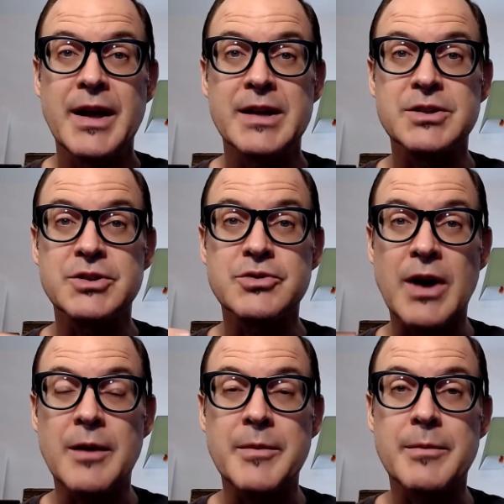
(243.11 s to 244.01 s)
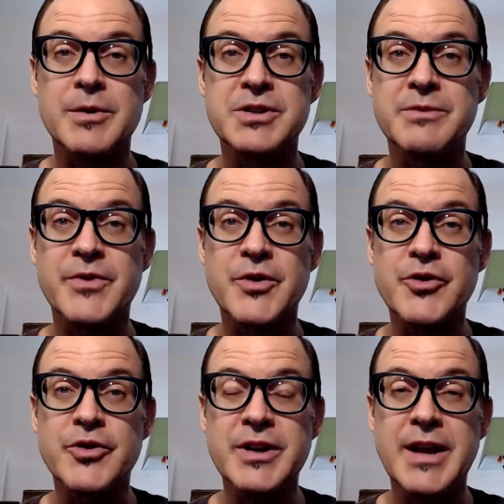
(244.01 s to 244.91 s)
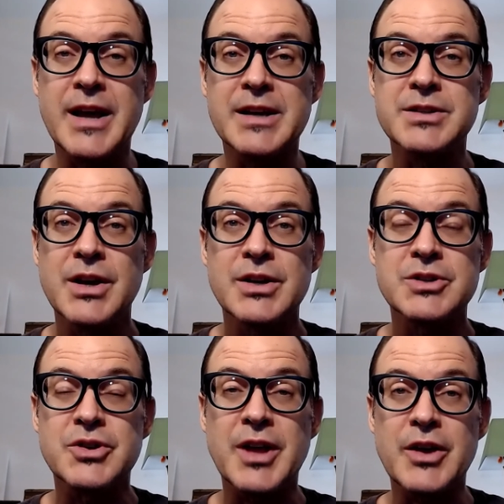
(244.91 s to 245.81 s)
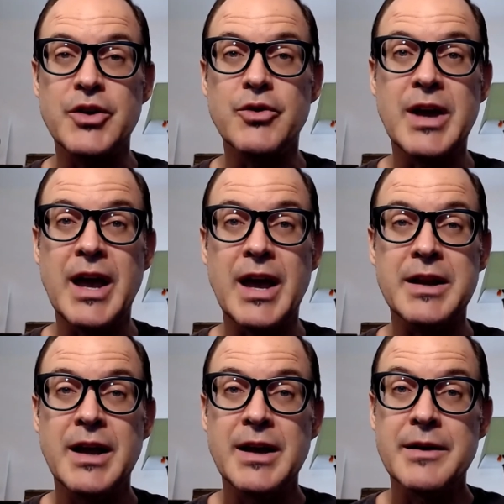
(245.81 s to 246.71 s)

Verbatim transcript: it's a trial membership for 30 days so that you can